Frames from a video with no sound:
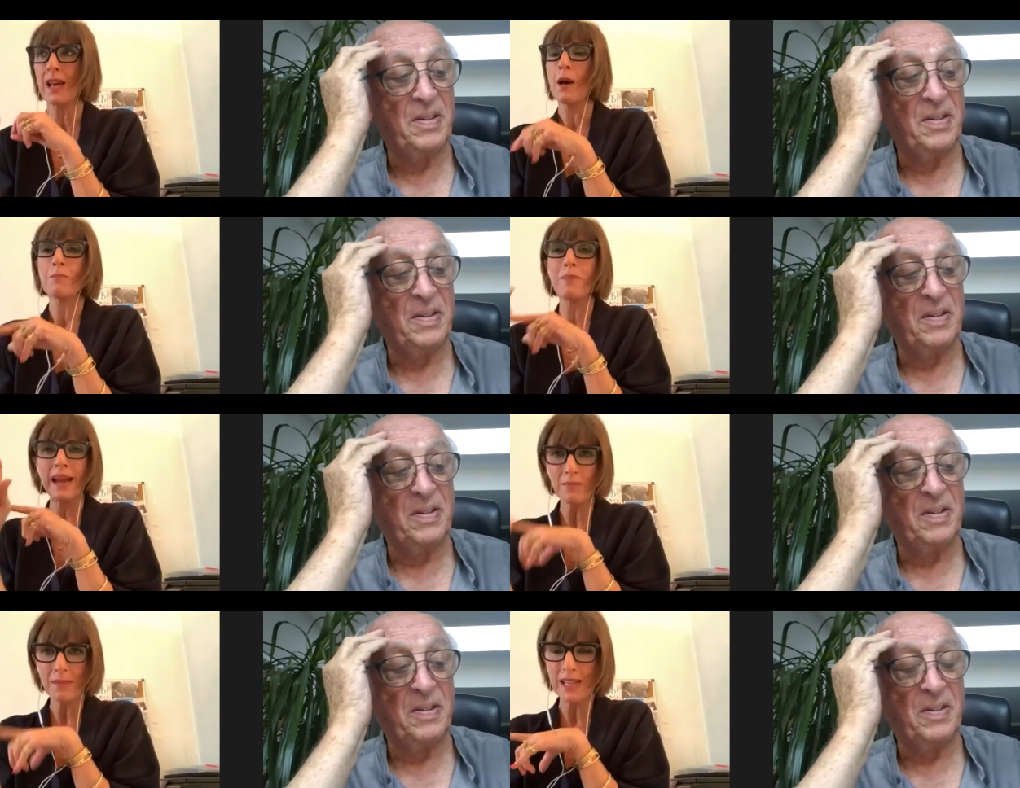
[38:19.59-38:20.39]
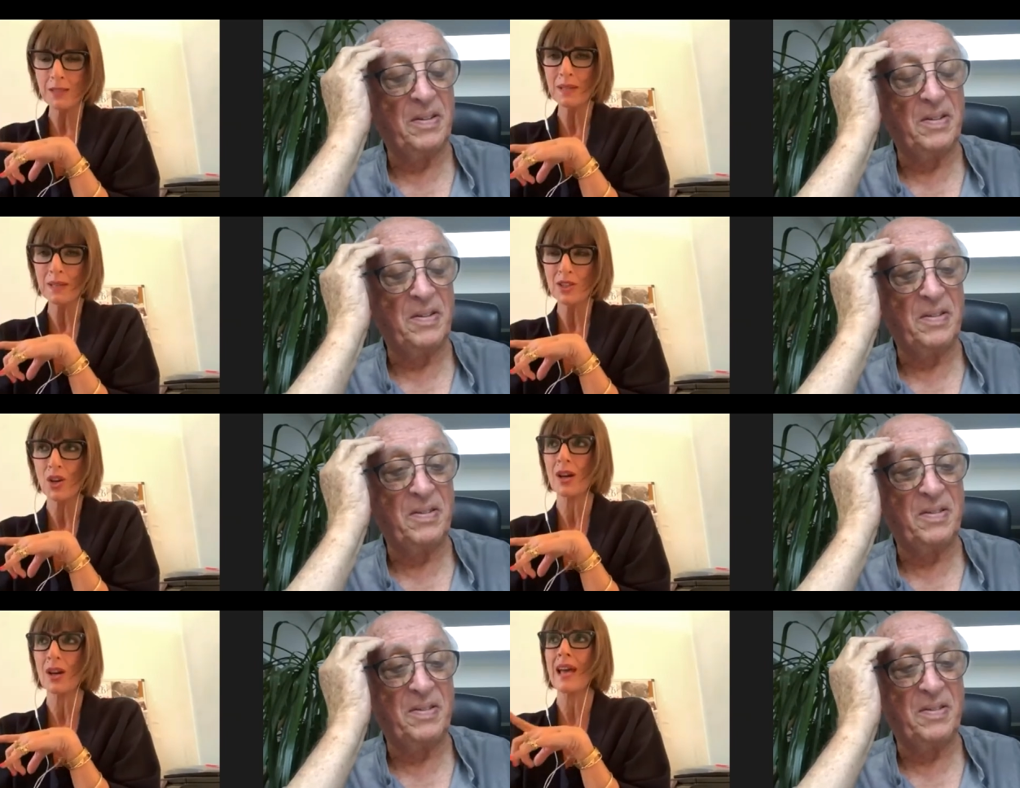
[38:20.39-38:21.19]
Speaker 1: by Malene
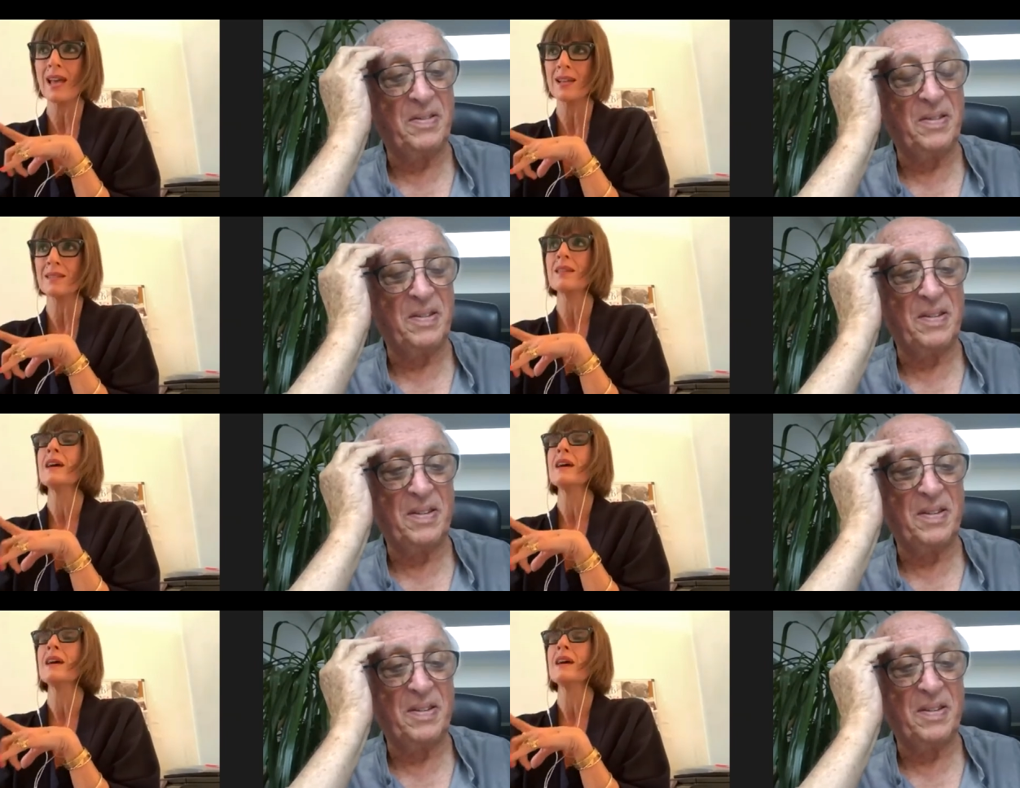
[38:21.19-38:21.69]
Berger and